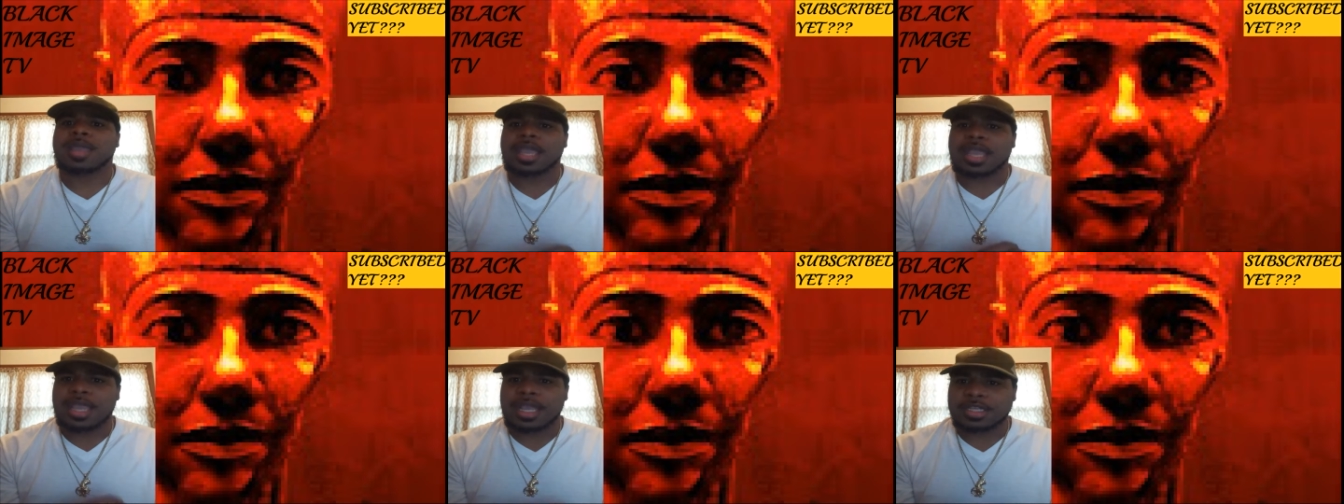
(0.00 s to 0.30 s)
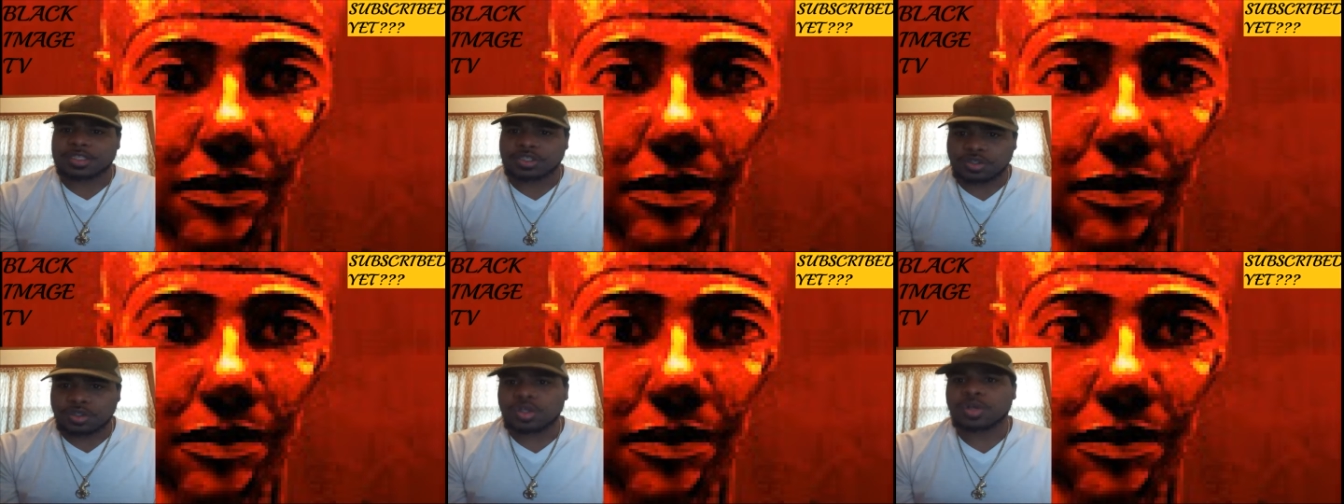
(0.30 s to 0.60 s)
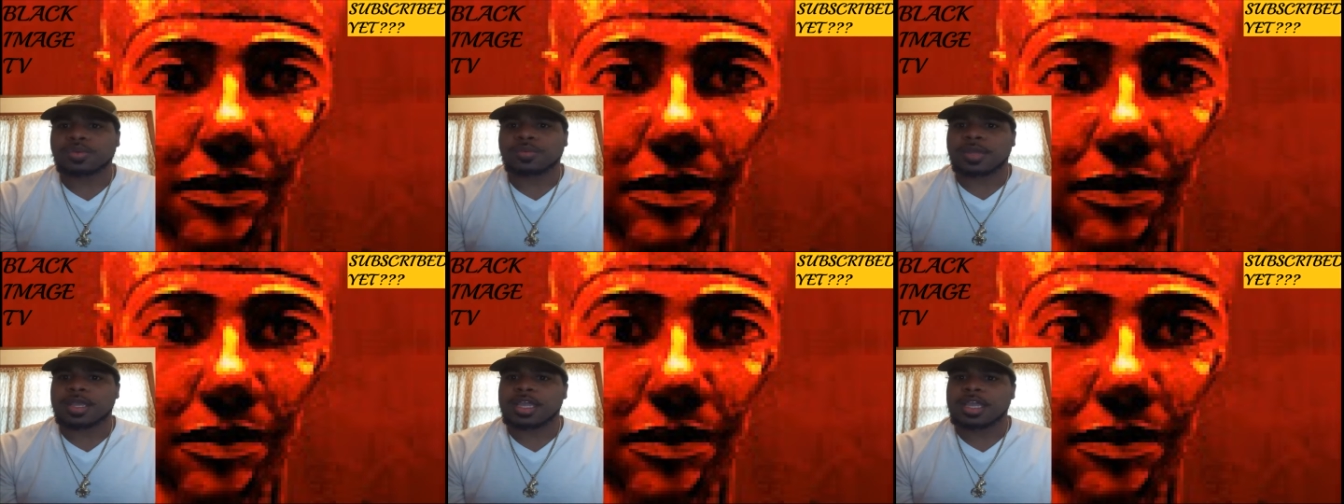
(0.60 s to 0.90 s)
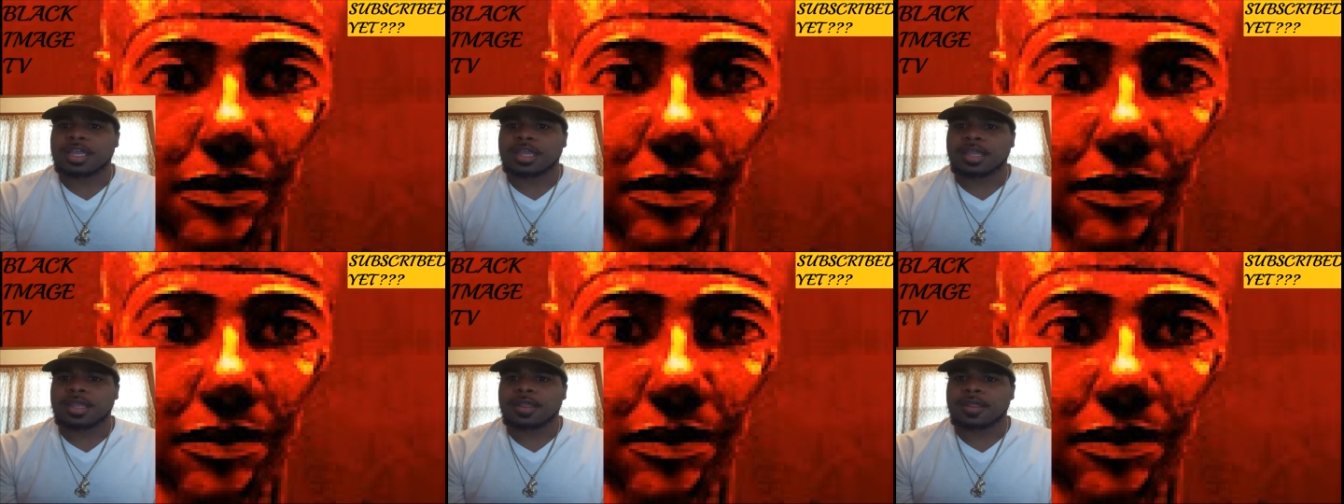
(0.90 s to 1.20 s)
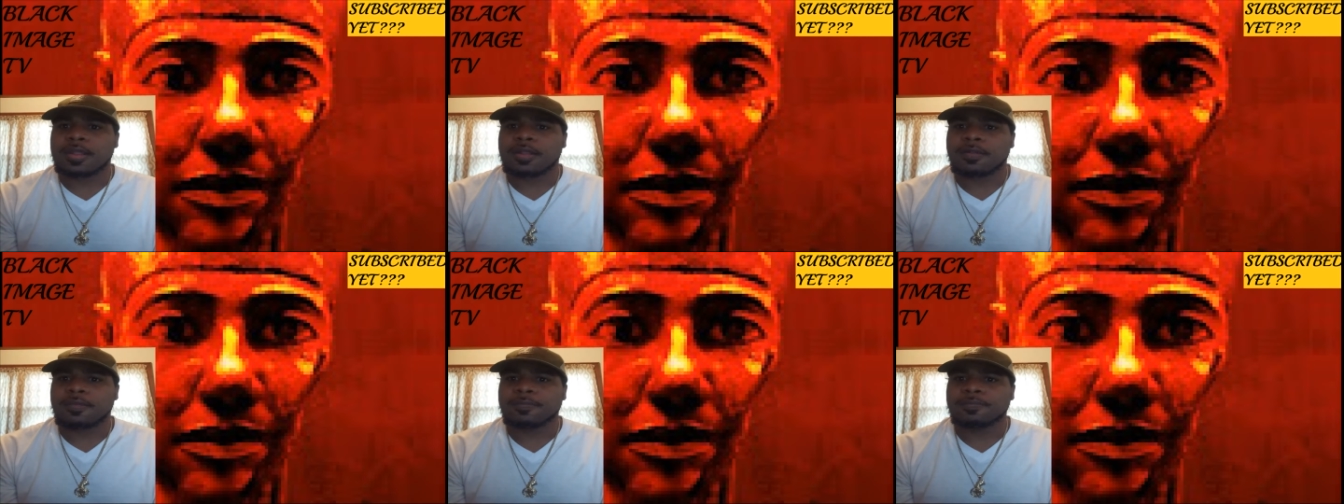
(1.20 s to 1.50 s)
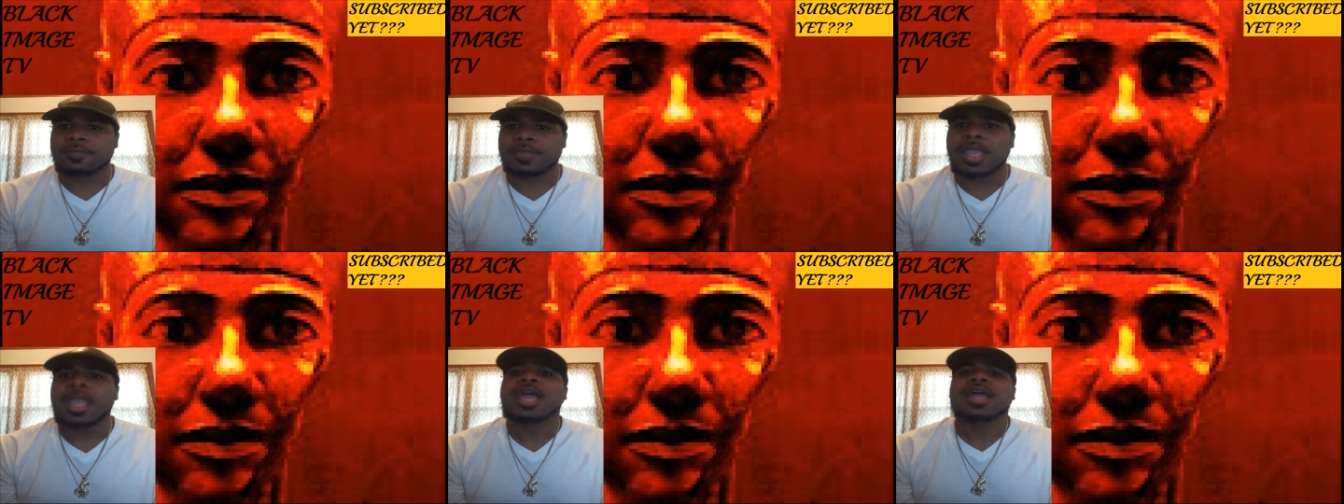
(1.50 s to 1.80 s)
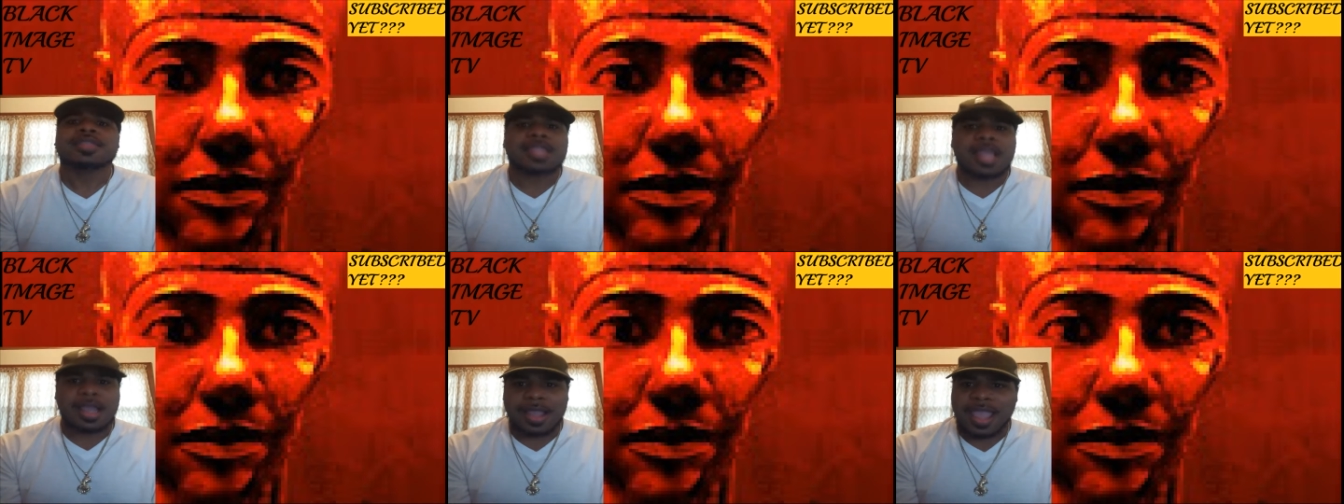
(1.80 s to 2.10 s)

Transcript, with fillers: is doing. Now,